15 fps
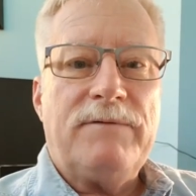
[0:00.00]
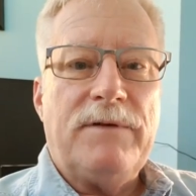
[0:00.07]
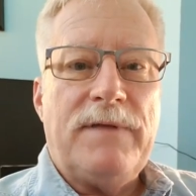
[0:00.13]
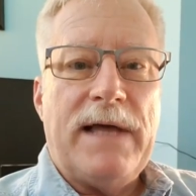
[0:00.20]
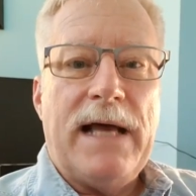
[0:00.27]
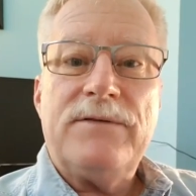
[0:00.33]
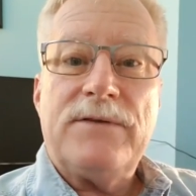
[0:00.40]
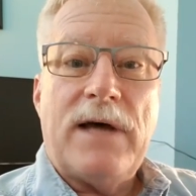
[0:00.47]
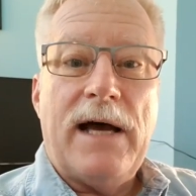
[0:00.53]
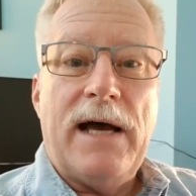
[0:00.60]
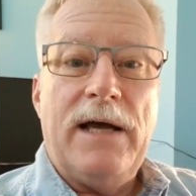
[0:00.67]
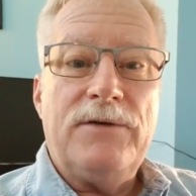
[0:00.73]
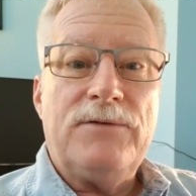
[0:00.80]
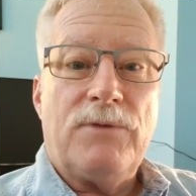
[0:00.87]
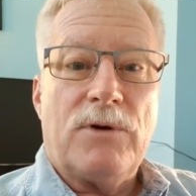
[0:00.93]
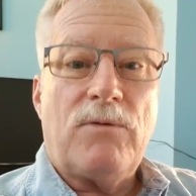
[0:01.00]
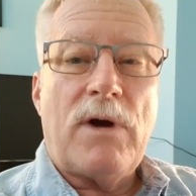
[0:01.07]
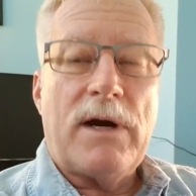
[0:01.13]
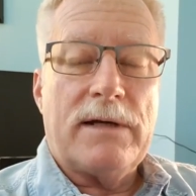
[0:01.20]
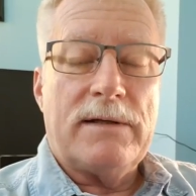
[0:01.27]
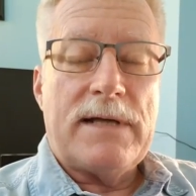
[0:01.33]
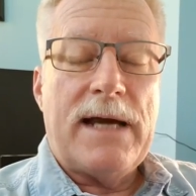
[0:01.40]
of that size
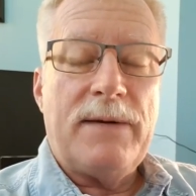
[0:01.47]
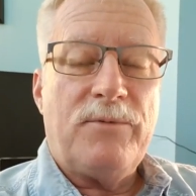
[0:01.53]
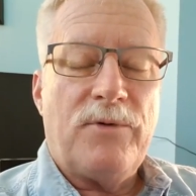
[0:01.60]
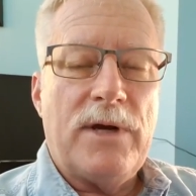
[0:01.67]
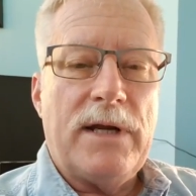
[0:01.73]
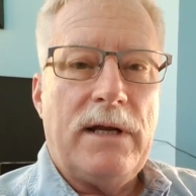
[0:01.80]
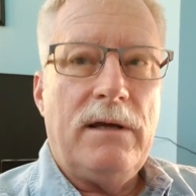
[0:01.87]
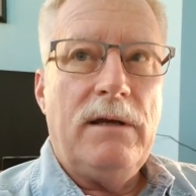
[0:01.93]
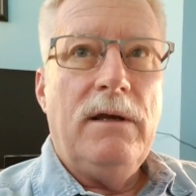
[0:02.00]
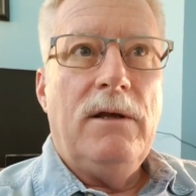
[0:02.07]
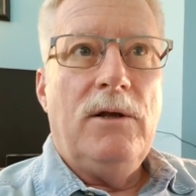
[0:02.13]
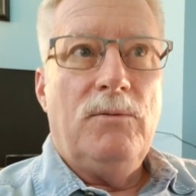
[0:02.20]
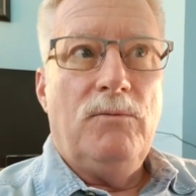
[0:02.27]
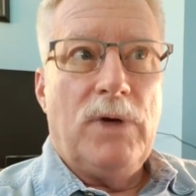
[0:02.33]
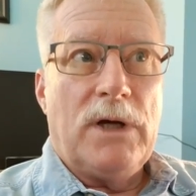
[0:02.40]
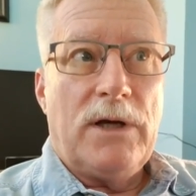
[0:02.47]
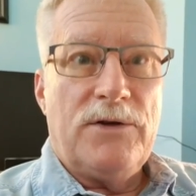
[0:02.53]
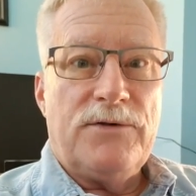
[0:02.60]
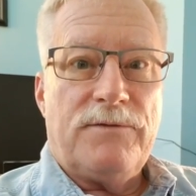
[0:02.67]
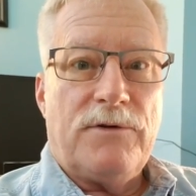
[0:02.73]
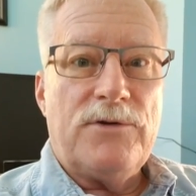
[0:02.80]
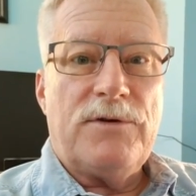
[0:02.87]
requiring a type rating. Because,
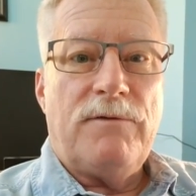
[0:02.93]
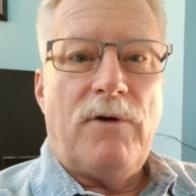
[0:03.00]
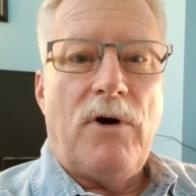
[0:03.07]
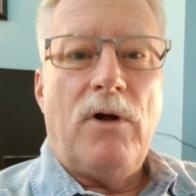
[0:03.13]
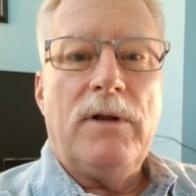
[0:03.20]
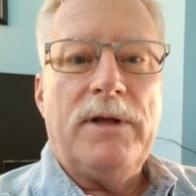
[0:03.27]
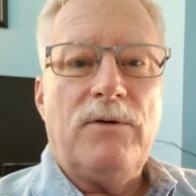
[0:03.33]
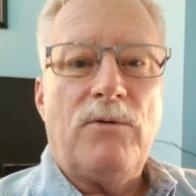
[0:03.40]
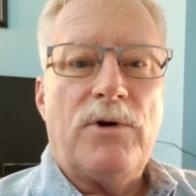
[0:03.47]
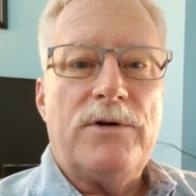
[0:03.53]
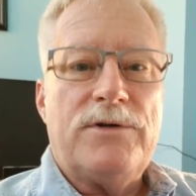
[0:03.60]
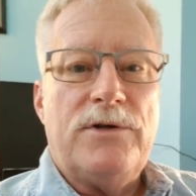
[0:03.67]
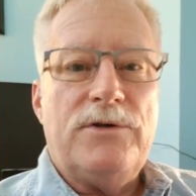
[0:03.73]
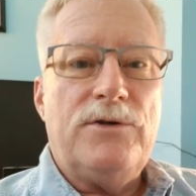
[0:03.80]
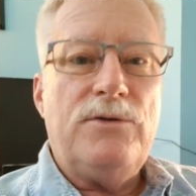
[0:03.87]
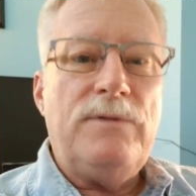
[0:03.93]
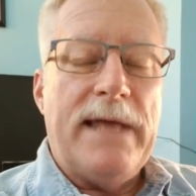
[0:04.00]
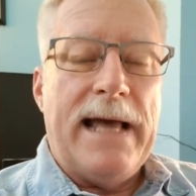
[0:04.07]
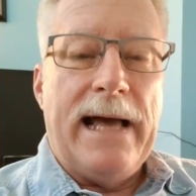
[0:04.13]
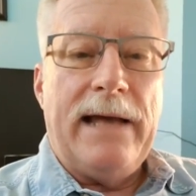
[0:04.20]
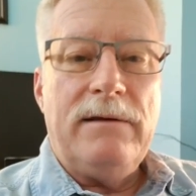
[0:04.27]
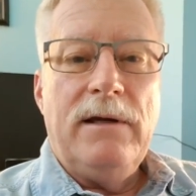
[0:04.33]
first of all, in order to do
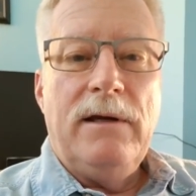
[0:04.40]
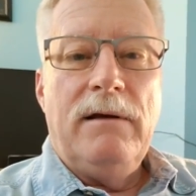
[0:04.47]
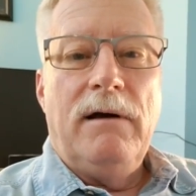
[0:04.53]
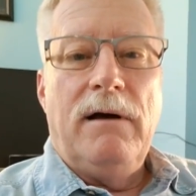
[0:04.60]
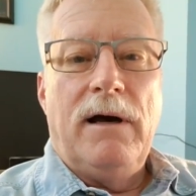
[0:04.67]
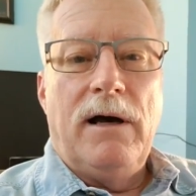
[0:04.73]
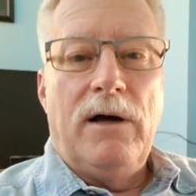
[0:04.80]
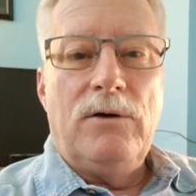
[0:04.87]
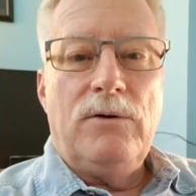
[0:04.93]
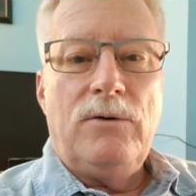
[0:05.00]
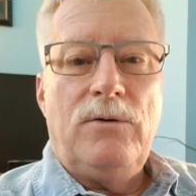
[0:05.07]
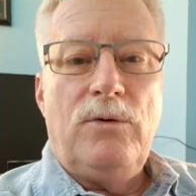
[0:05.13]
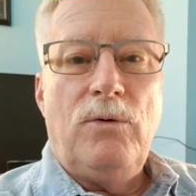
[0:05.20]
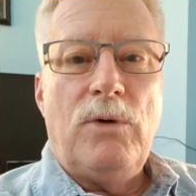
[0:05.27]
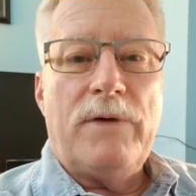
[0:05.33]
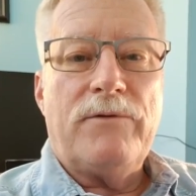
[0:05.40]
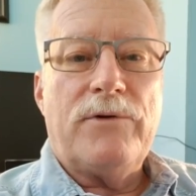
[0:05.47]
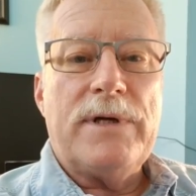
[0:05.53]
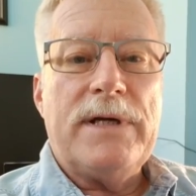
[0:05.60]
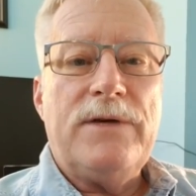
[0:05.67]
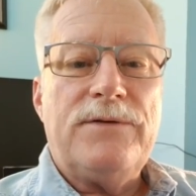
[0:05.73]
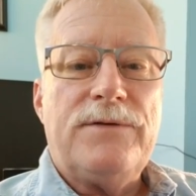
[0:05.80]
that, whoever
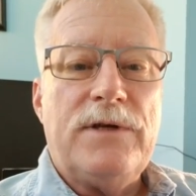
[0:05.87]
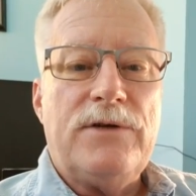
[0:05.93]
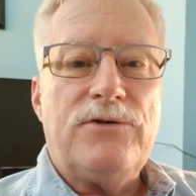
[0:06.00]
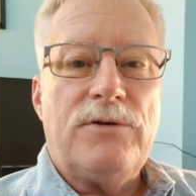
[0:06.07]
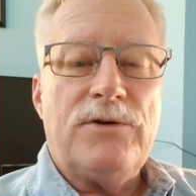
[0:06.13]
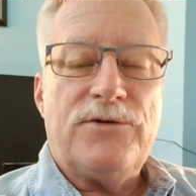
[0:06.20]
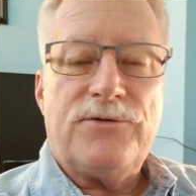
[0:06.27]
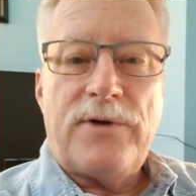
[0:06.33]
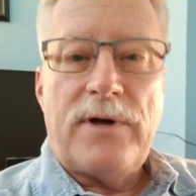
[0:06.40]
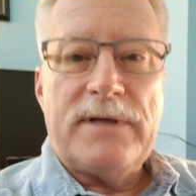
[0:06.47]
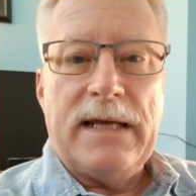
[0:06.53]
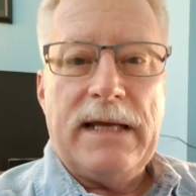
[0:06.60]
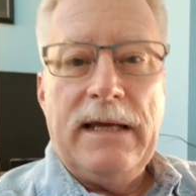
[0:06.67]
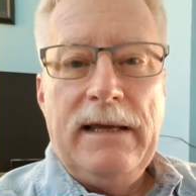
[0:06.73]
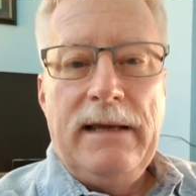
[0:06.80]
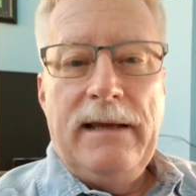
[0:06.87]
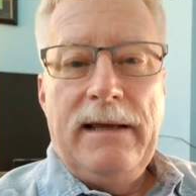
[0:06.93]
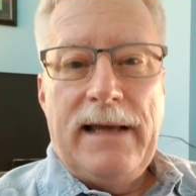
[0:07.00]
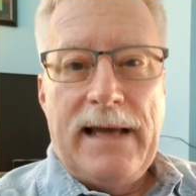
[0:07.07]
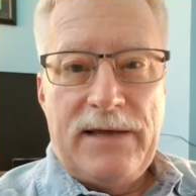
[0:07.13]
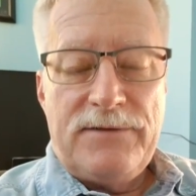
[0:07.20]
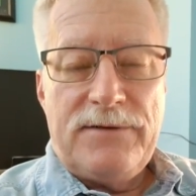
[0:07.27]
it is that you're instructing
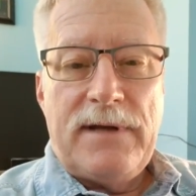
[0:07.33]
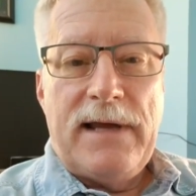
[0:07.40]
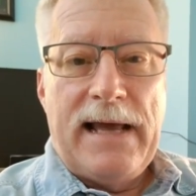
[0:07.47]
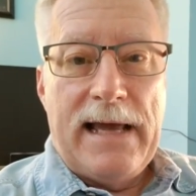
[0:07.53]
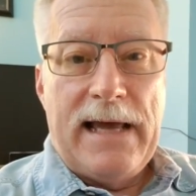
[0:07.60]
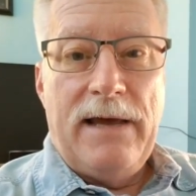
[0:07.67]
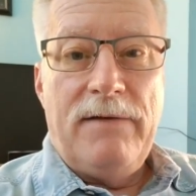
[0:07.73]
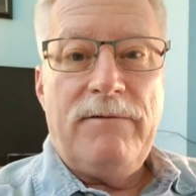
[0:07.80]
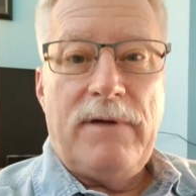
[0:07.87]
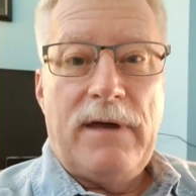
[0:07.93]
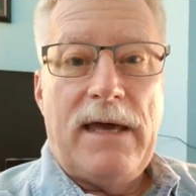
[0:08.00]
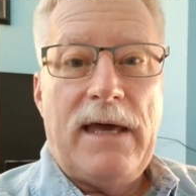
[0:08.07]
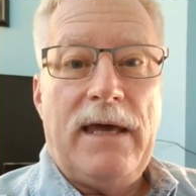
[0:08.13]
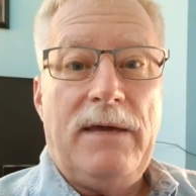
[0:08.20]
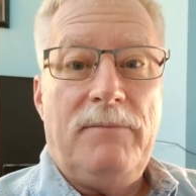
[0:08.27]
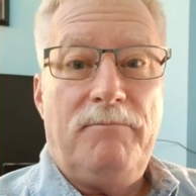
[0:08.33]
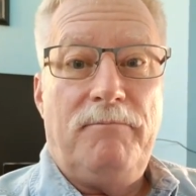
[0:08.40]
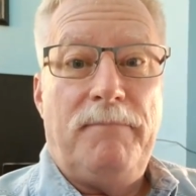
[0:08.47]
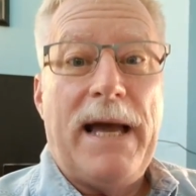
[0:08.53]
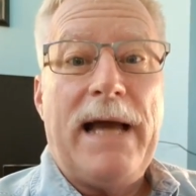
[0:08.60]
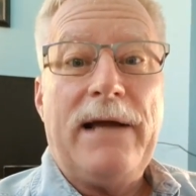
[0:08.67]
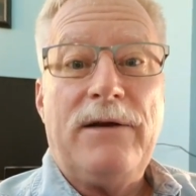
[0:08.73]
has to have a
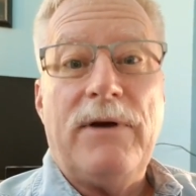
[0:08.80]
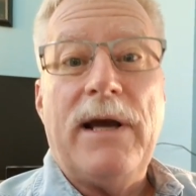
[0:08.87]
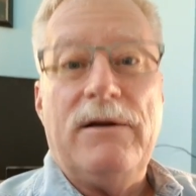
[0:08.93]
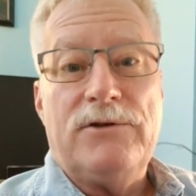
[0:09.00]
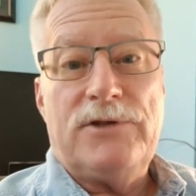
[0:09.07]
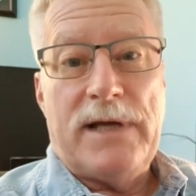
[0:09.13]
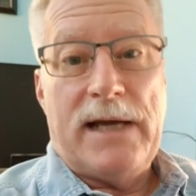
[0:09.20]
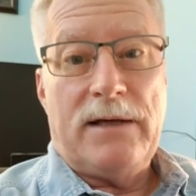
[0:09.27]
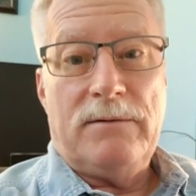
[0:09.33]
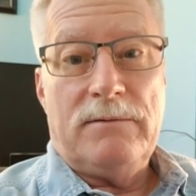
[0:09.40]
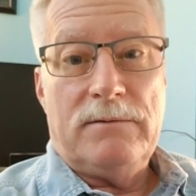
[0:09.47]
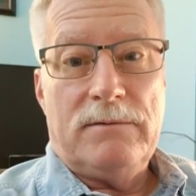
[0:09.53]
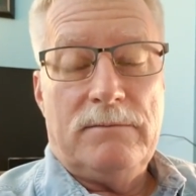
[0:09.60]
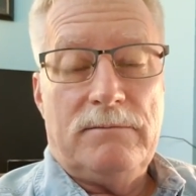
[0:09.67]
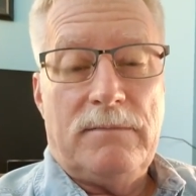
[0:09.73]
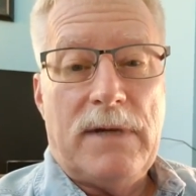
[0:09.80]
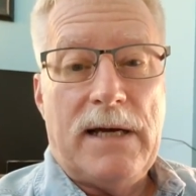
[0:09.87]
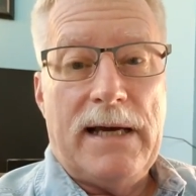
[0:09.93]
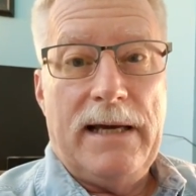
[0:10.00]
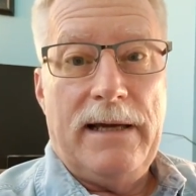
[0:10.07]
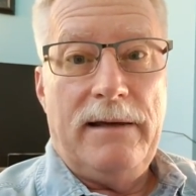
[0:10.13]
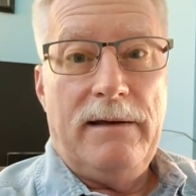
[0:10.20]
background check
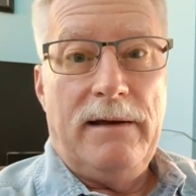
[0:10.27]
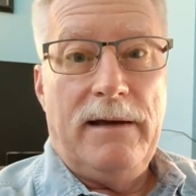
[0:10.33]
by